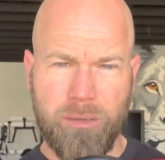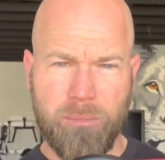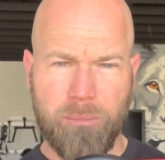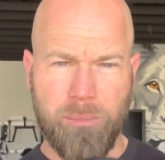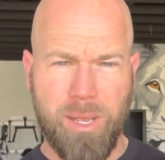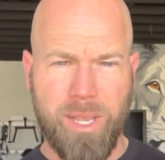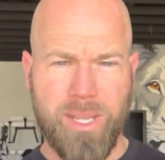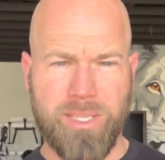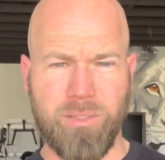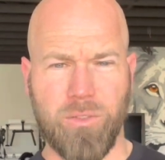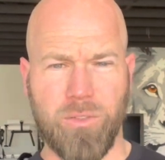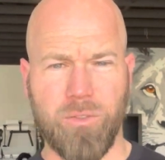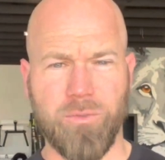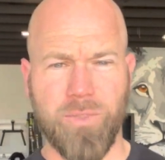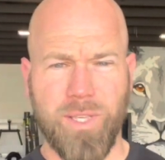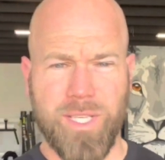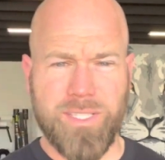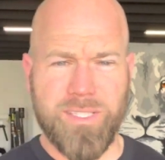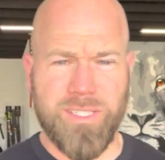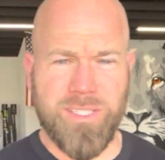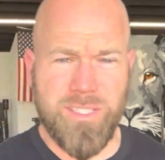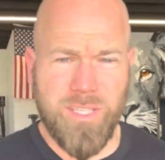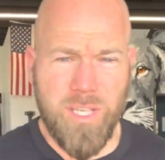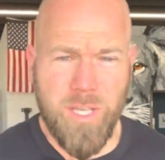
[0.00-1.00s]
Myzone
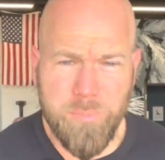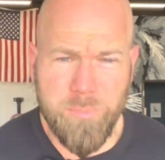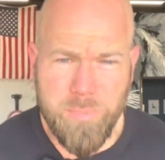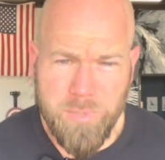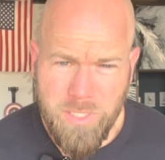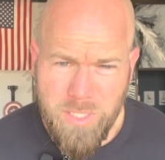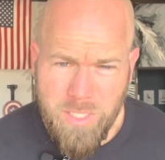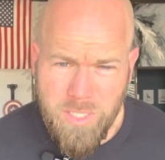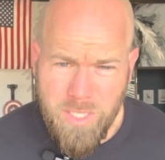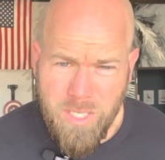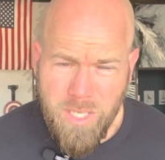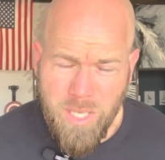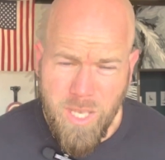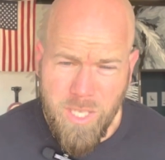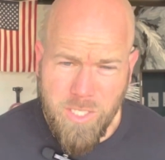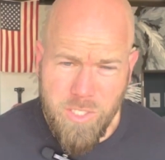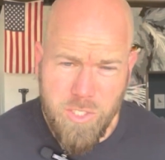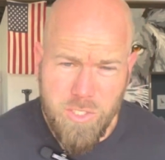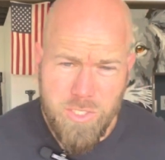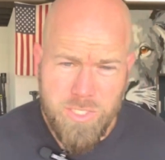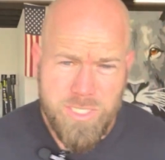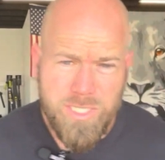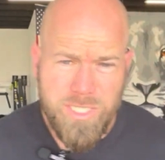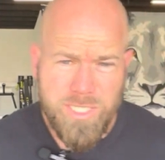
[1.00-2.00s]
faces up, and
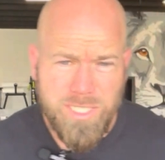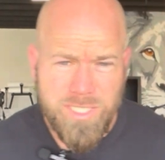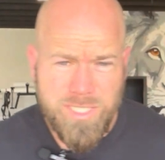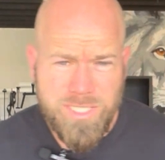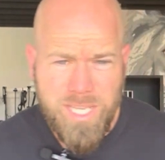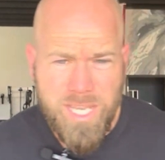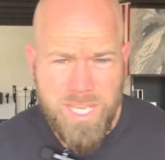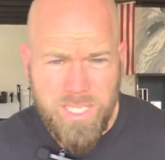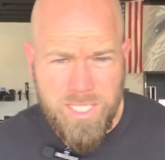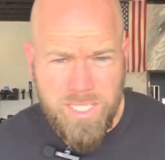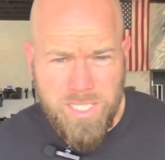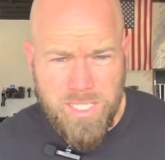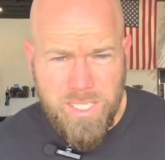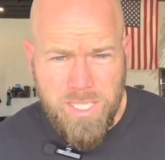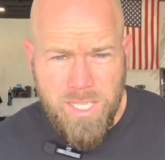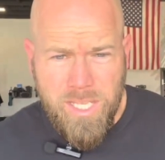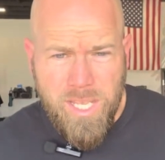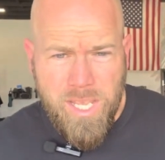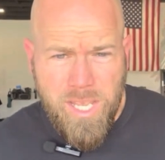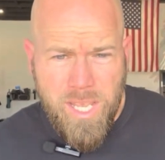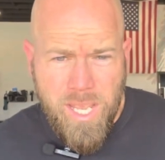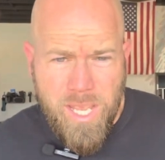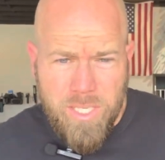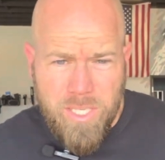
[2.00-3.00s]
you're just going to take it
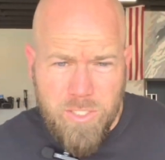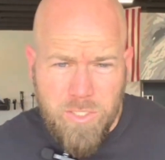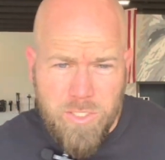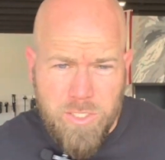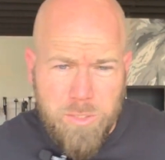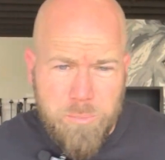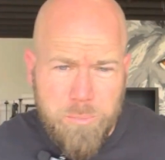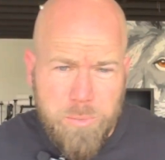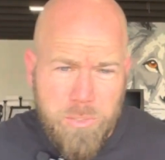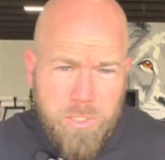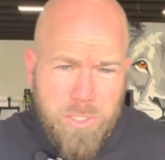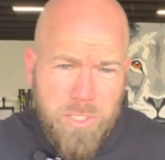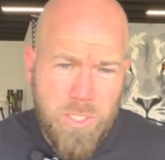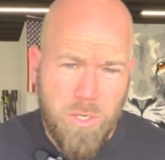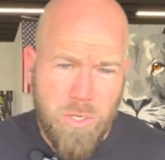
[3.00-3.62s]
and you're going to put it